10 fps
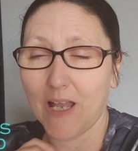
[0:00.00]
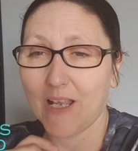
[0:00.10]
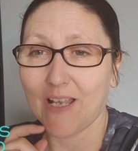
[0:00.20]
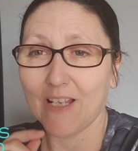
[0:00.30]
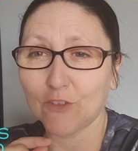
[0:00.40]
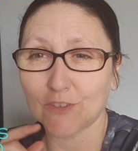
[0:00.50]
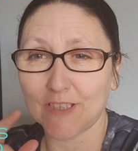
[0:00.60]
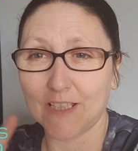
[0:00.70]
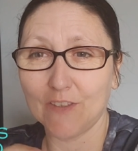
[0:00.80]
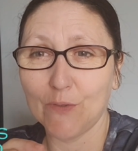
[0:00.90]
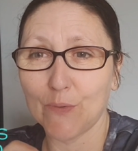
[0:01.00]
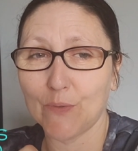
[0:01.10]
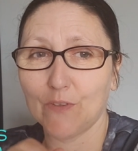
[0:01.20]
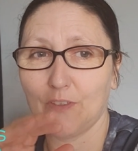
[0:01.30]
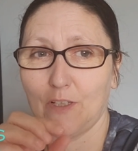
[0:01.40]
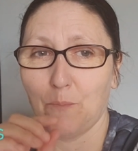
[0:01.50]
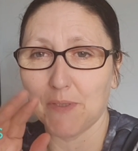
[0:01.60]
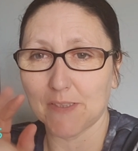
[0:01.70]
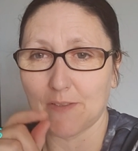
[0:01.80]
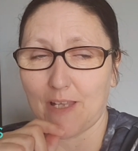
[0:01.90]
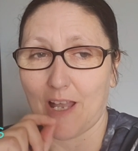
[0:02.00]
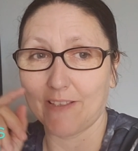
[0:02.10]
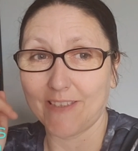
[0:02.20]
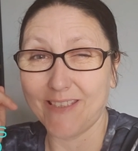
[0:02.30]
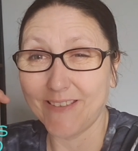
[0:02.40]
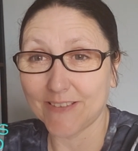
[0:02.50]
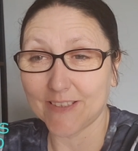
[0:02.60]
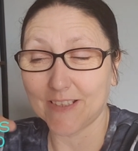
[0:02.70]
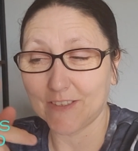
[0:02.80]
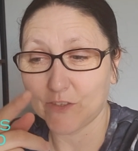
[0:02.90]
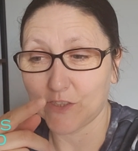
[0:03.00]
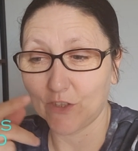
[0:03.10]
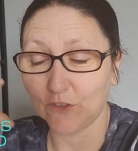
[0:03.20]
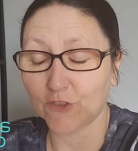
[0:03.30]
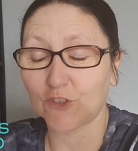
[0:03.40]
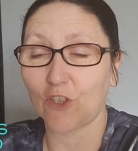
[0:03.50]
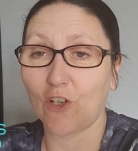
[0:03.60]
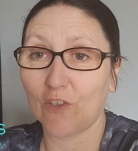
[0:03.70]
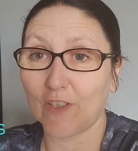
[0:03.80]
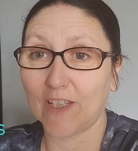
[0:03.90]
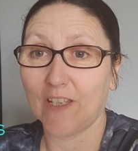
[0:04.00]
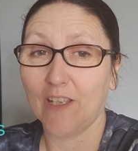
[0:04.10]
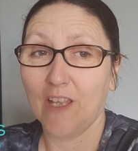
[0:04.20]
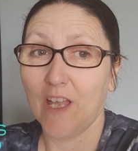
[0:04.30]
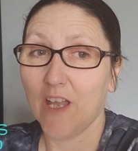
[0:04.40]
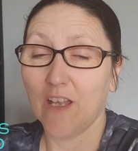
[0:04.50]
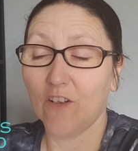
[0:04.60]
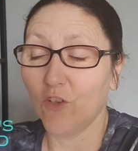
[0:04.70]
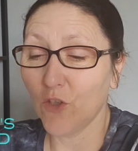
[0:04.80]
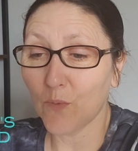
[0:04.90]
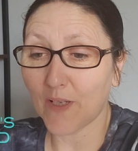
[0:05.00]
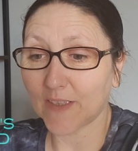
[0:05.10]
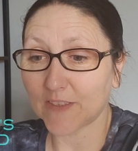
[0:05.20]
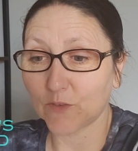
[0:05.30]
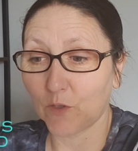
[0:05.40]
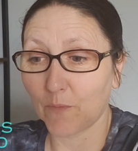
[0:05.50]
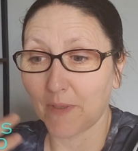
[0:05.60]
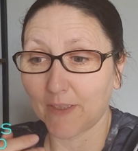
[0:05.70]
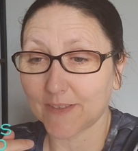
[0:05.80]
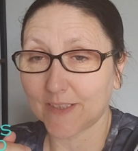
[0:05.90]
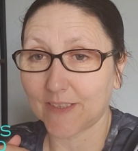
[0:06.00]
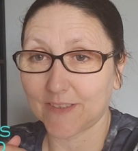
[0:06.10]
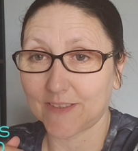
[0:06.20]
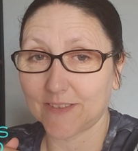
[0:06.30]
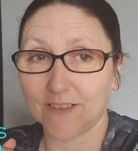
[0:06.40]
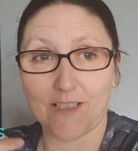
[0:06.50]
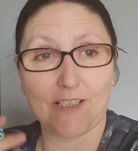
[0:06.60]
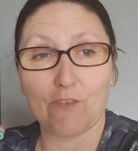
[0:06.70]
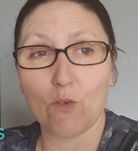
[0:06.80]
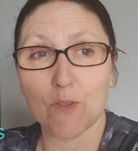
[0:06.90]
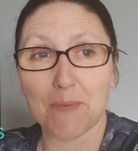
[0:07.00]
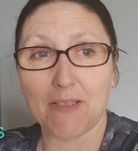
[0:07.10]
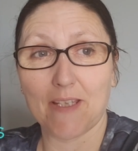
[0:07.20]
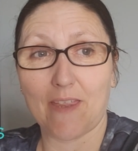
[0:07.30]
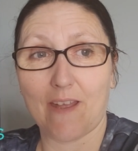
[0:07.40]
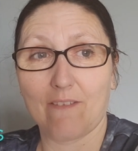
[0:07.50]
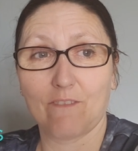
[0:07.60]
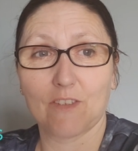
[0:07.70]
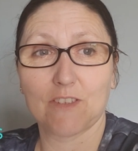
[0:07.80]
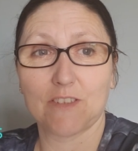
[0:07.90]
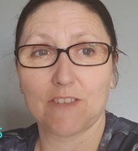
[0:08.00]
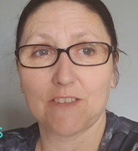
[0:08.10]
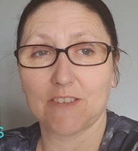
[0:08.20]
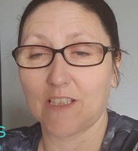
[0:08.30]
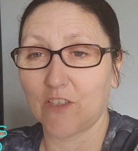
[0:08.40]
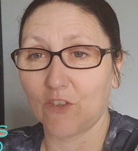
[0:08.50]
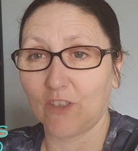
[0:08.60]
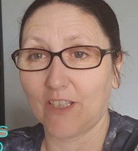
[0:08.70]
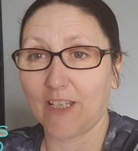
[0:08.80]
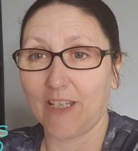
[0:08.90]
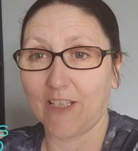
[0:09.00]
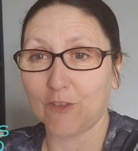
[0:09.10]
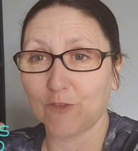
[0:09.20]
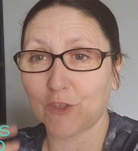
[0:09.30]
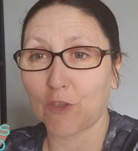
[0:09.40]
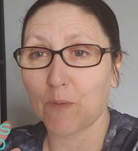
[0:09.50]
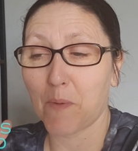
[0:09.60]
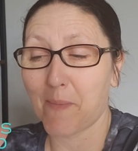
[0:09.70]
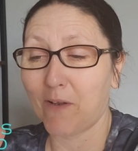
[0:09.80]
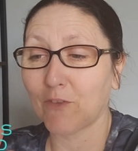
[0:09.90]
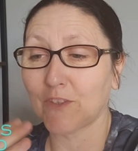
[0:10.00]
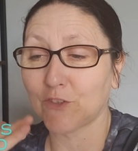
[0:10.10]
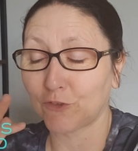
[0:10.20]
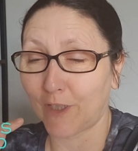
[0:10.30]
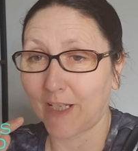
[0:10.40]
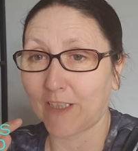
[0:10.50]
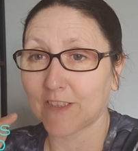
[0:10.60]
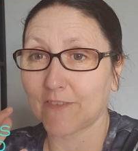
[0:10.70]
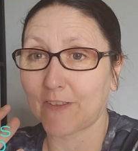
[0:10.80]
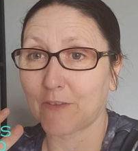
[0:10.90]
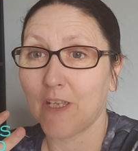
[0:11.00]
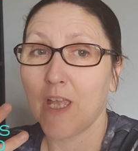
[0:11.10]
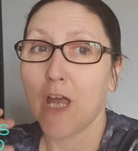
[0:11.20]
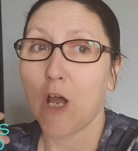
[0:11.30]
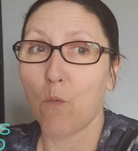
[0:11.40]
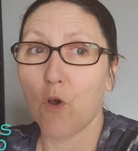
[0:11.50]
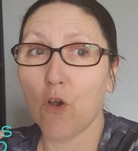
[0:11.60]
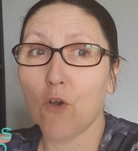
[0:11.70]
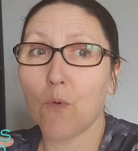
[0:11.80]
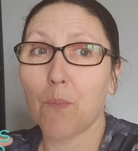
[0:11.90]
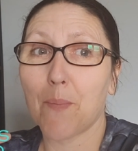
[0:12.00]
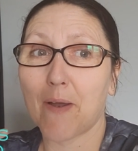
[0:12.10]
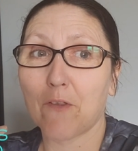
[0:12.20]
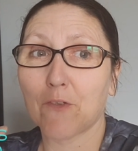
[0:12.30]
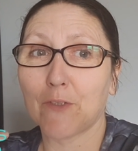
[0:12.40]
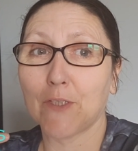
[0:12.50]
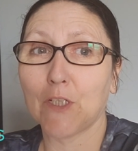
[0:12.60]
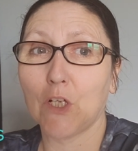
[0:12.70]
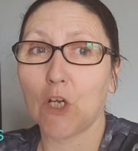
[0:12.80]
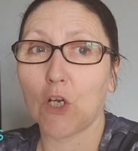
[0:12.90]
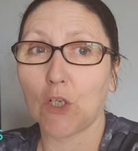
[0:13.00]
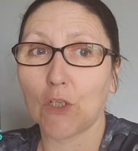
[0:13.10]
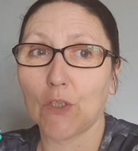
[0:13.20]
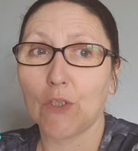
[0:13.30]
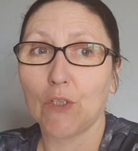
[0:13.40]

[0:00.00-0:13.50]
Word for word: I can't just tell you little bits and that. I need to tell you the whole story, otherwise it won't make sense. And I've always been like that since a young kid. Sorry, my mouth is dry because I've had. I woke up about three o'clock